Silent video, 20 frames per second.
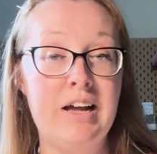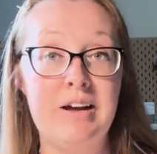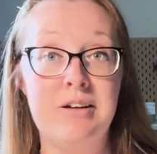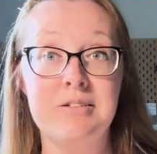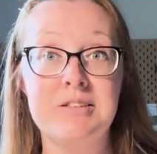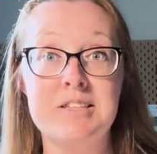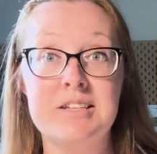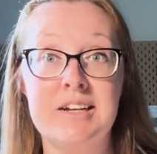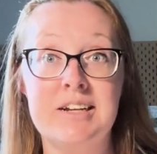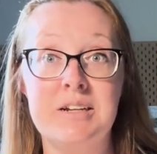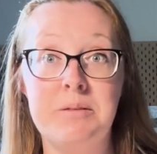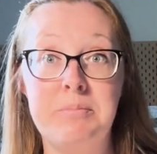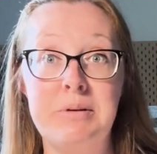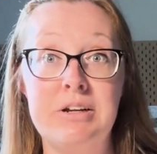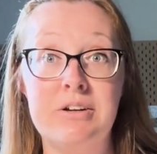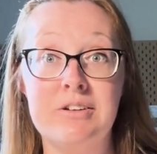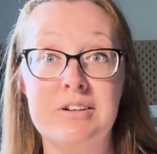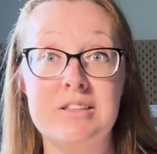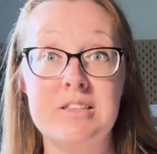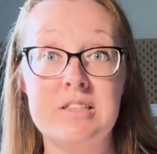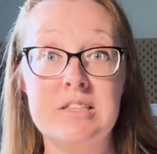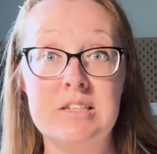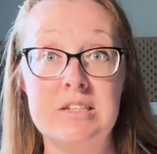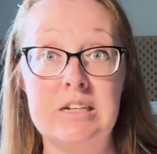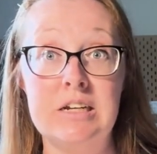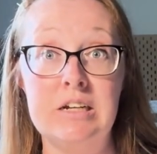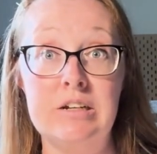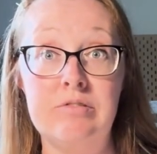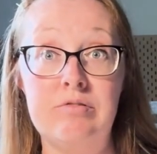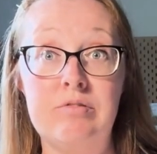outside appearance
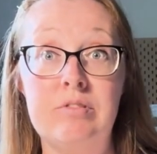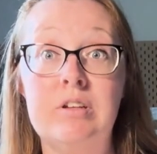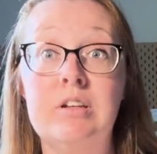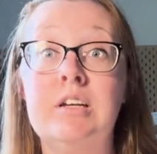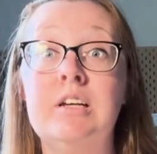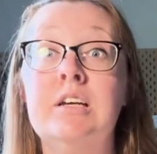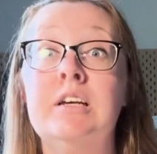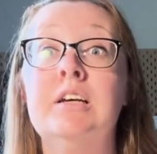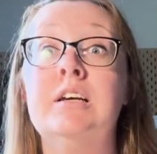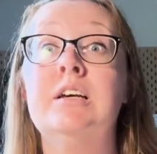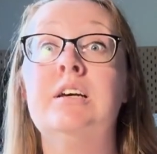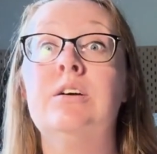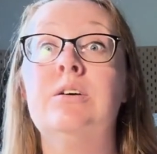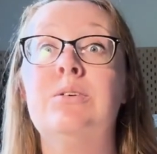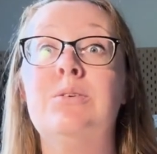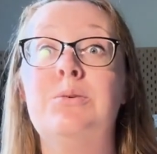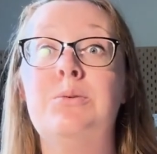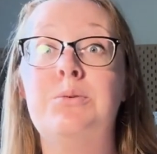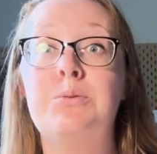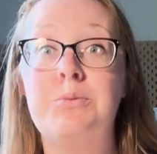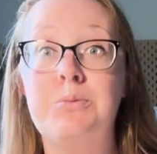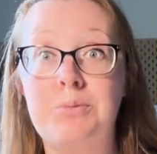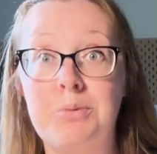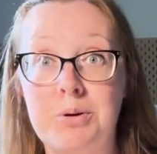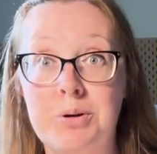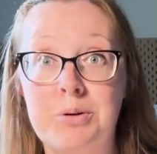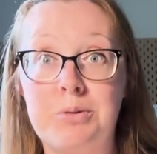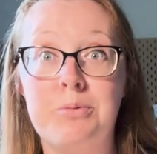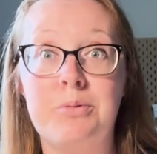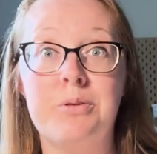stuff,
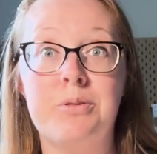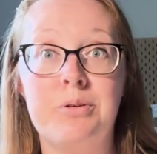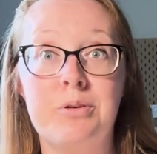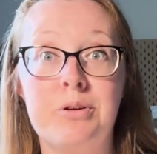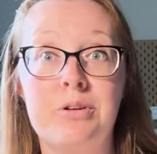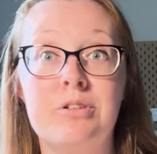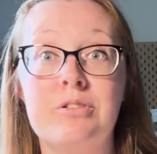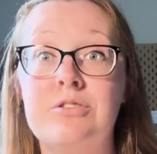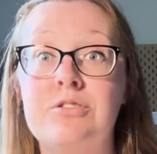work with her.